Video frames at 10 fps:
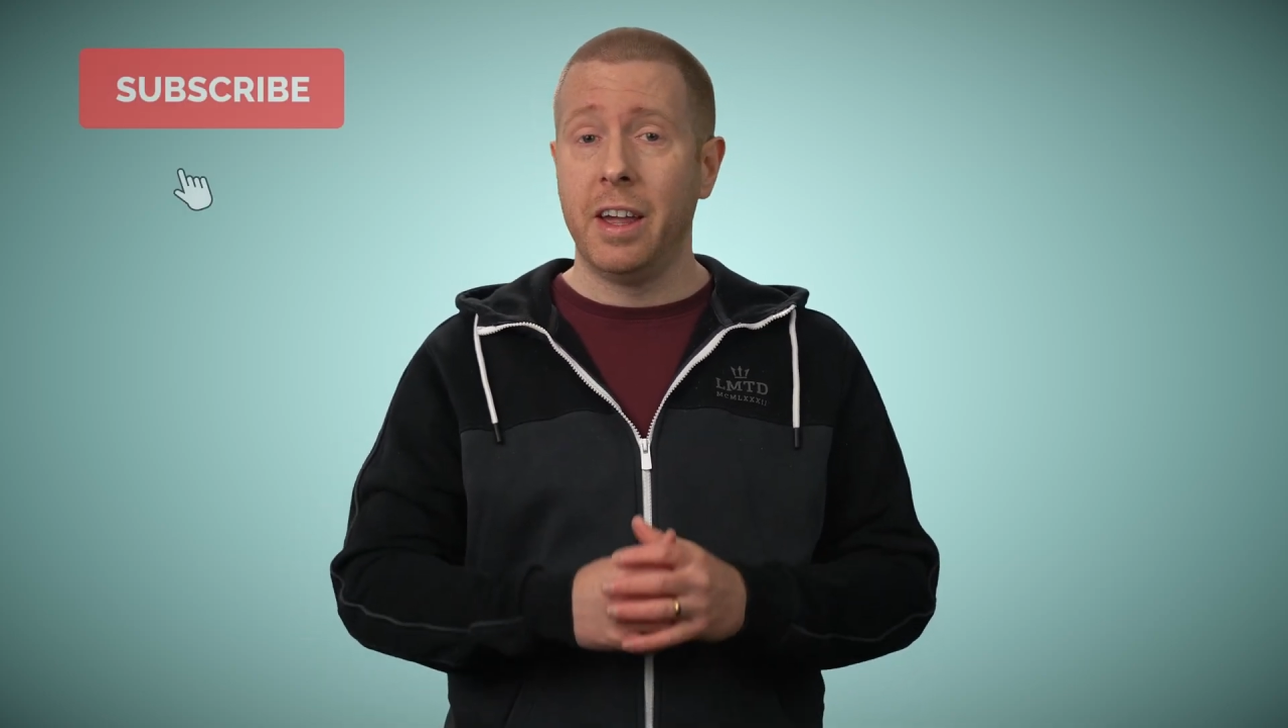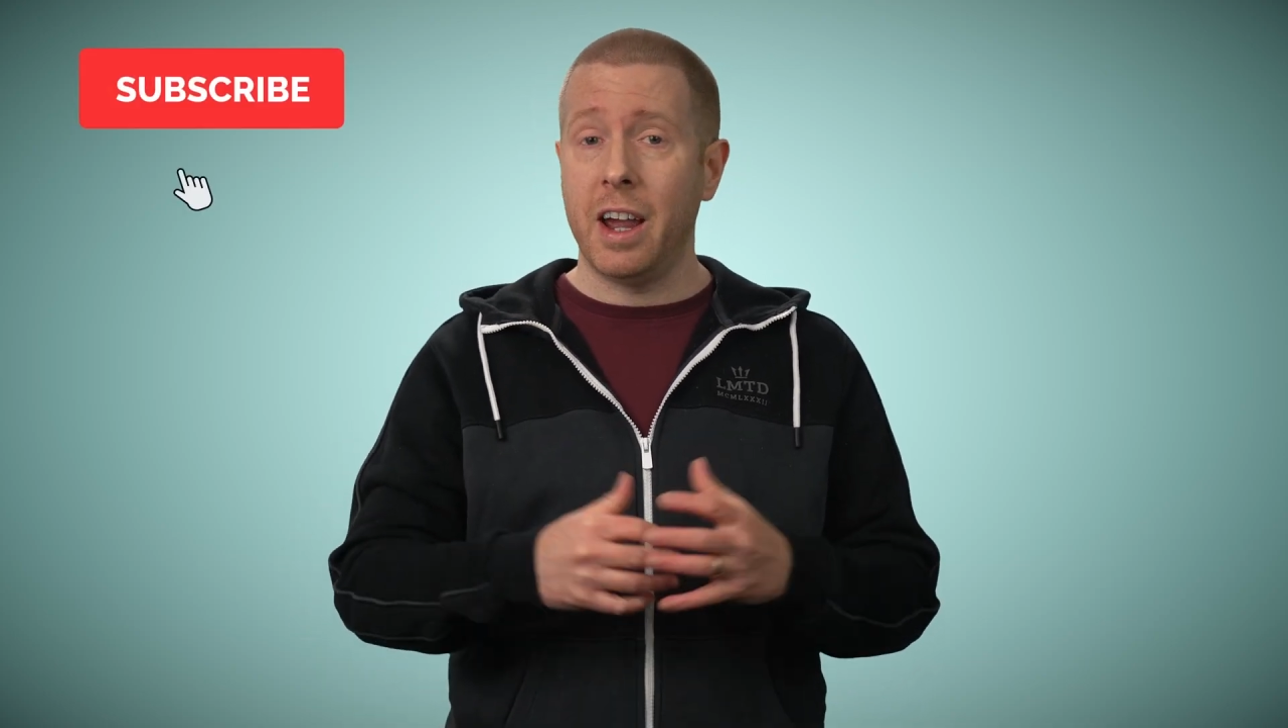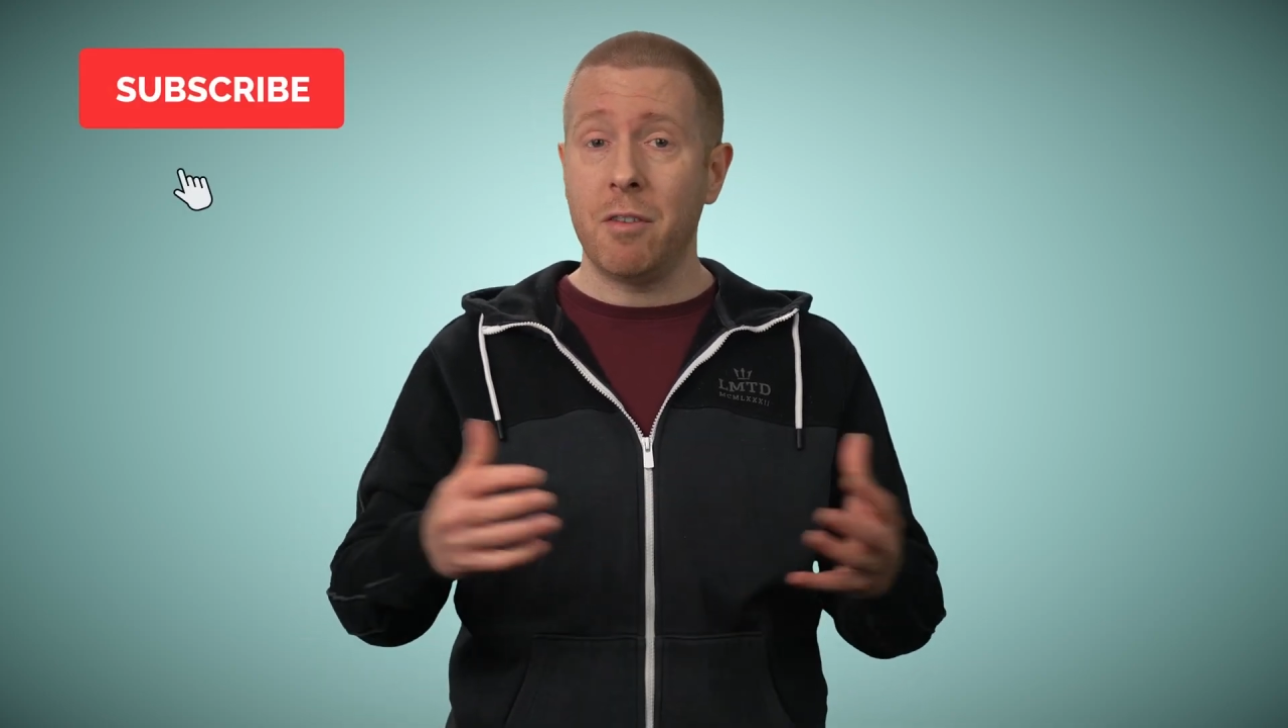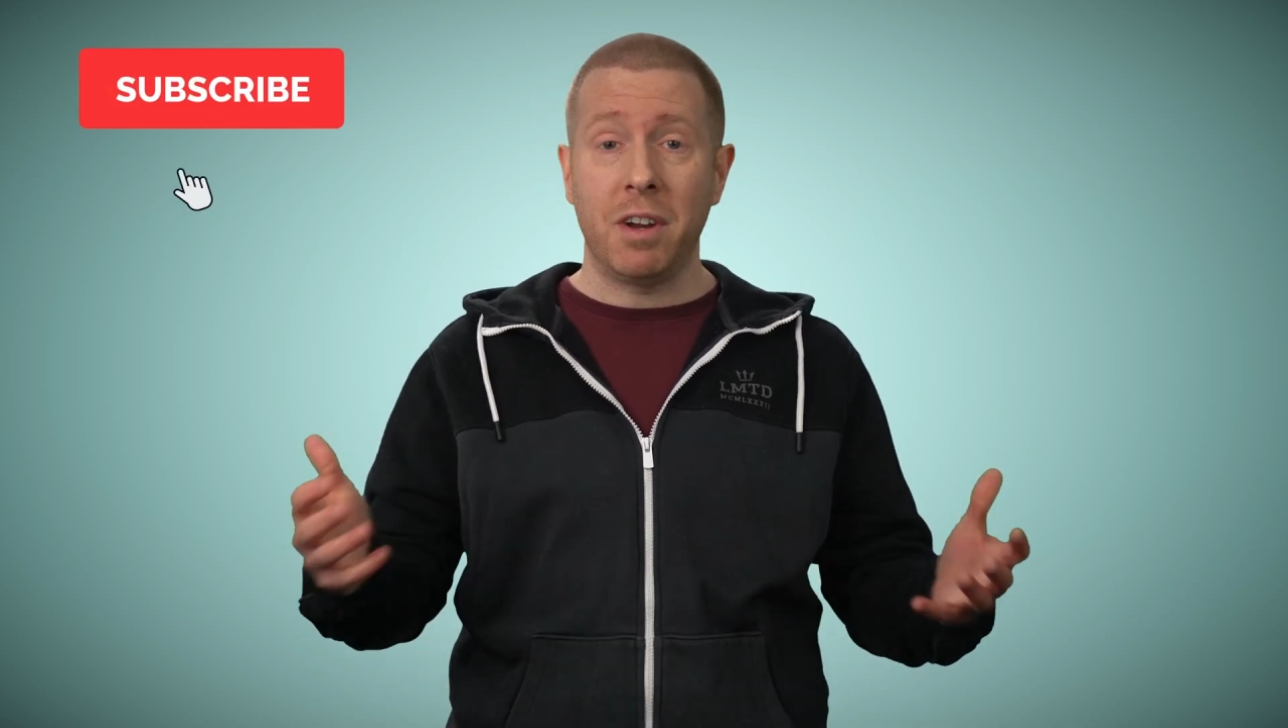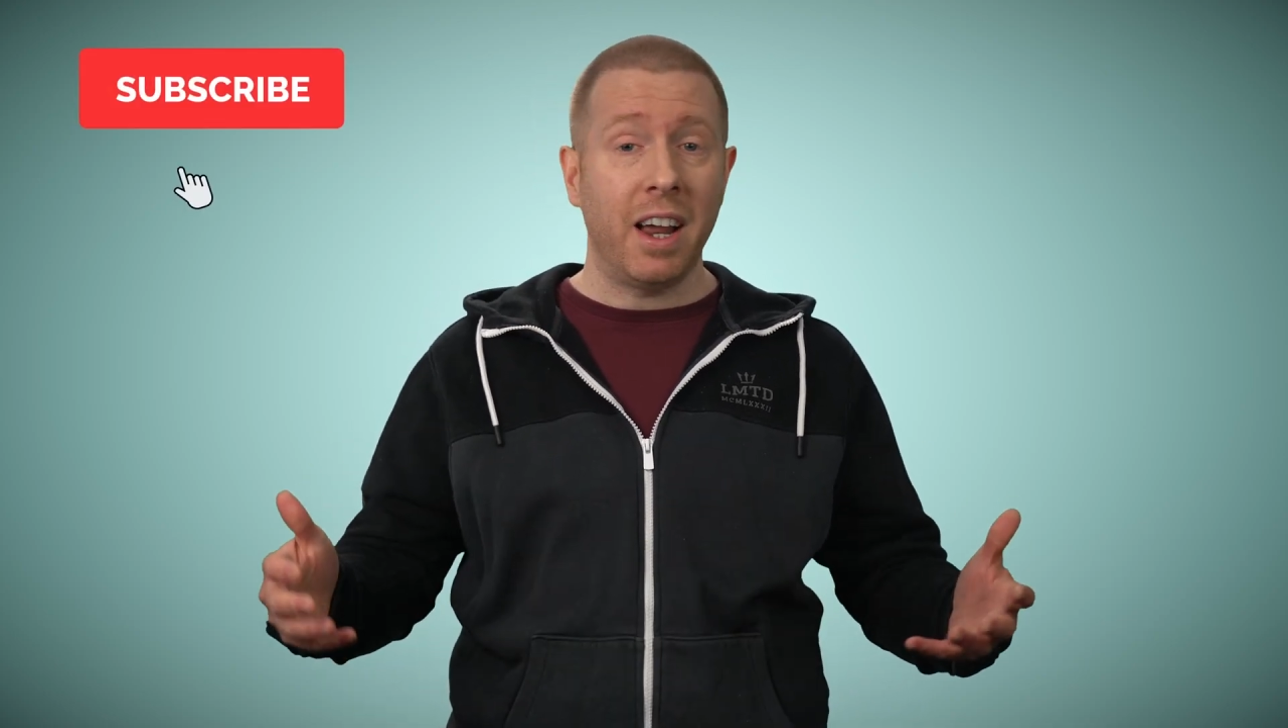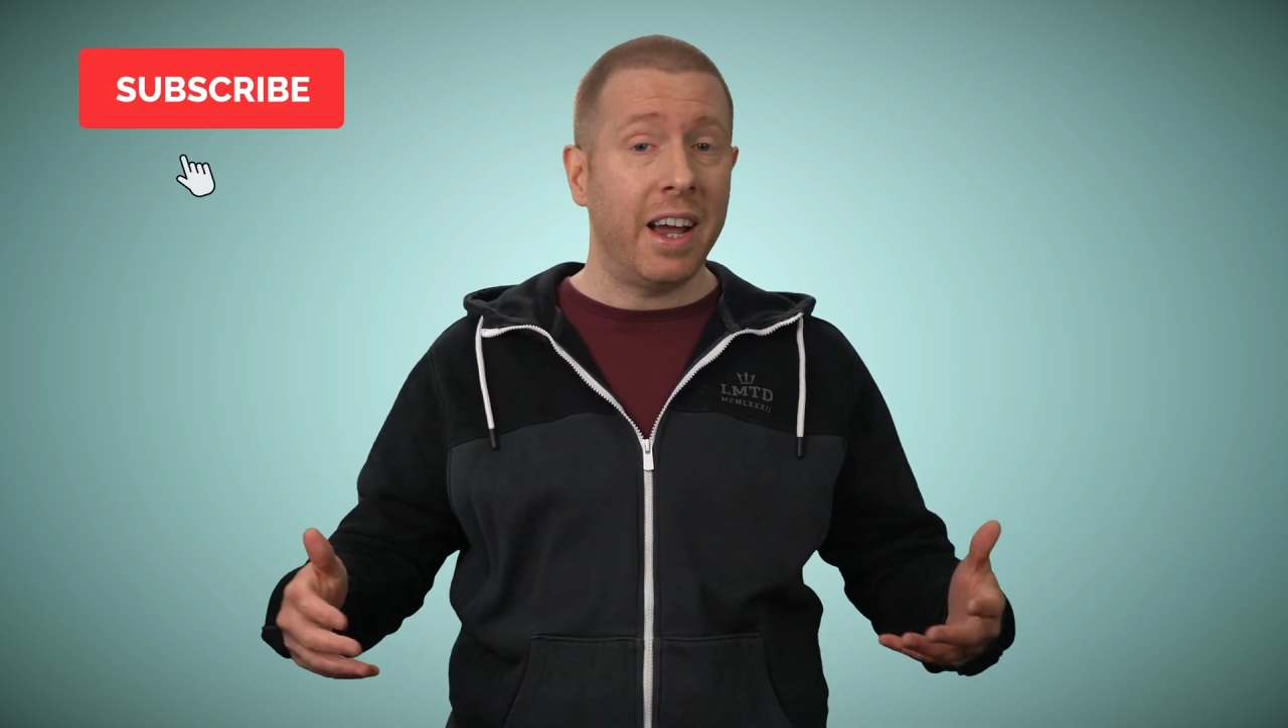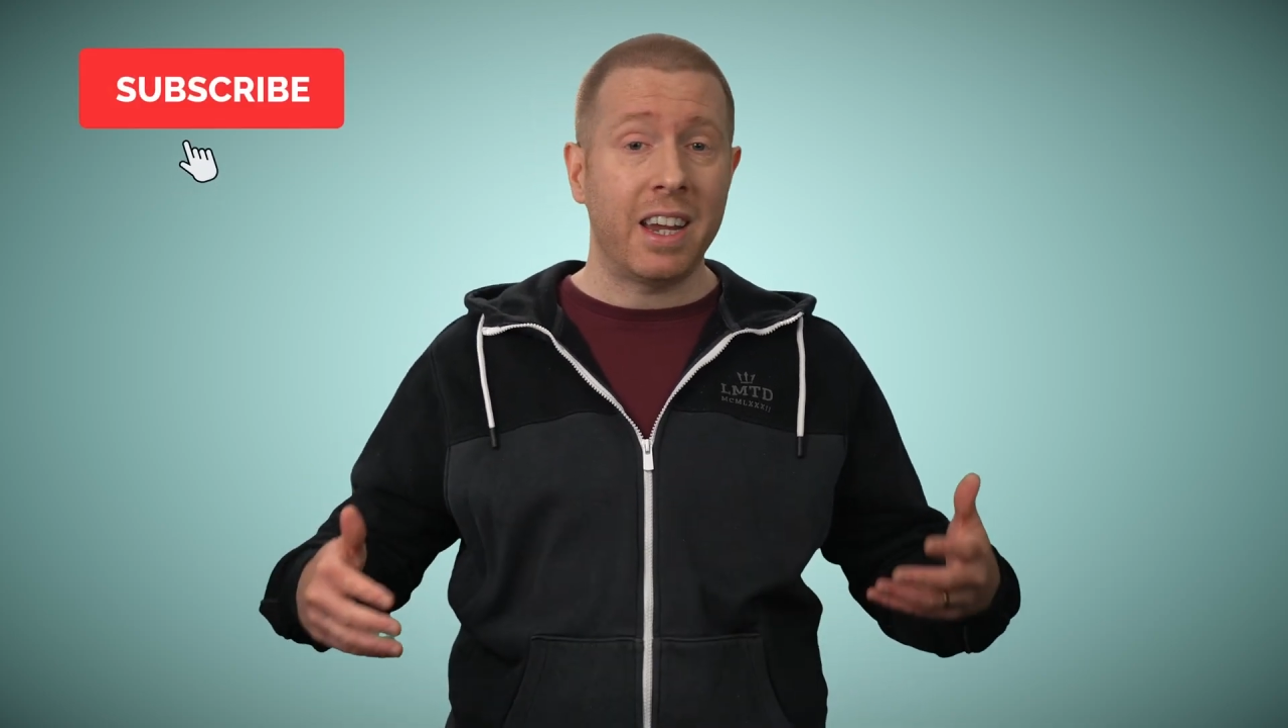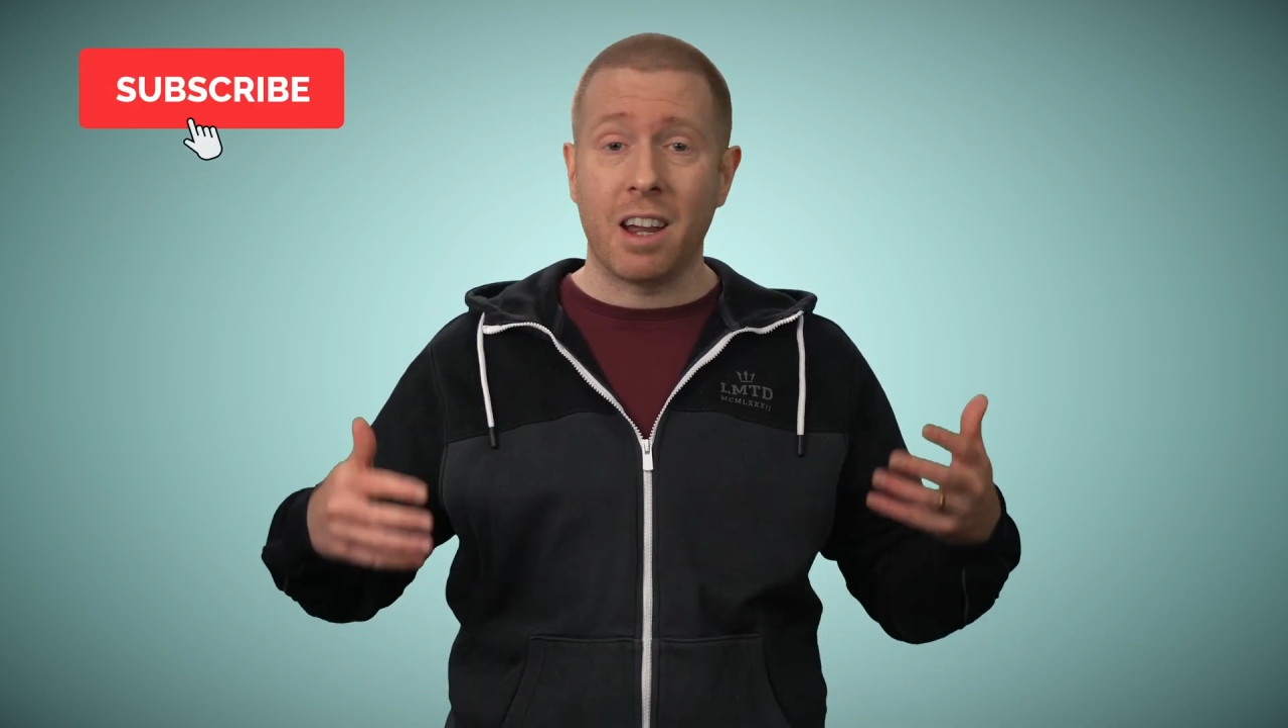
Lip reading: Every like,